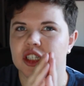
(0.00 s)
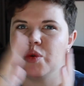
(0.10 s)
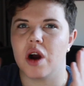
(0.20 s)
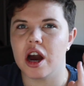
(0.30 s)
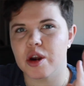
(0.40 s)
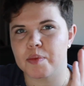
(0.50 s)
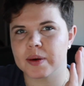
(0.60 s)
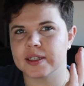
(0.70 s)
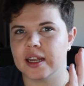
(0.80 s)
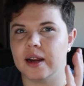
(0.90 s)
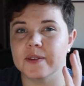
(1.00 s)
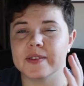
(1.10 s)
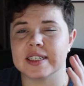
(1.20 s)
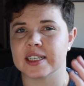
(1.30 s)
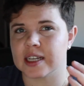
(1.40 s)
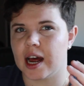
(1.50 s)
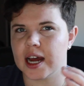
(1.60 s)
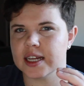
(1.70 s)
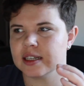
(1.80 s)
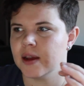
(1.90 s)
to 100% of its
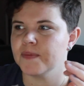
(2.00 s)
size,